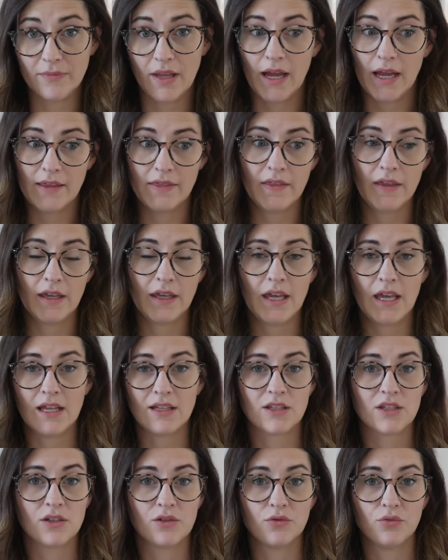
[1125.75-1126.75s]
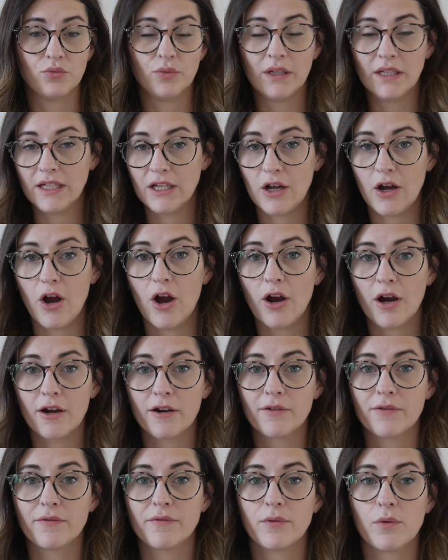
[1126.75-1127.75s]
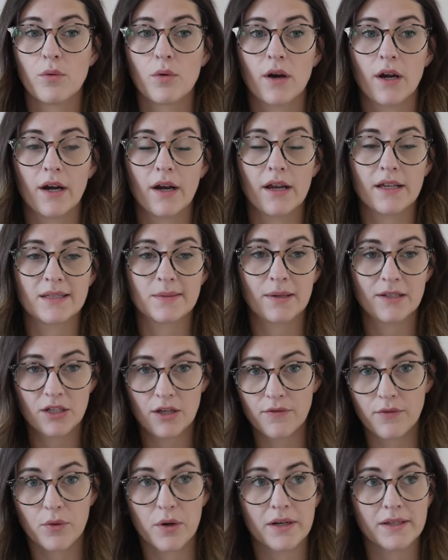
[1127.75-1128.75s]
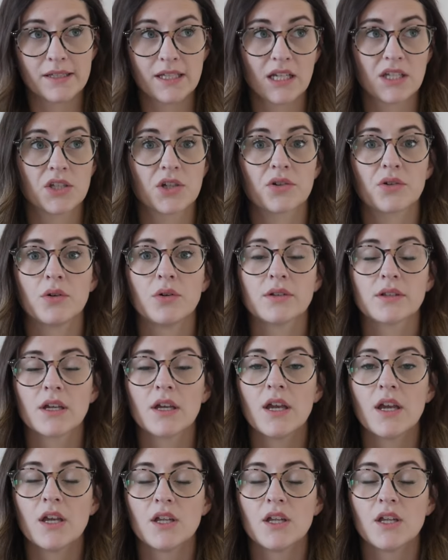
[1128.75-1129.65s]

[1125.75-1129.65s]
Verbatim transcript: I think it's really hard for, especially for a six-year-old,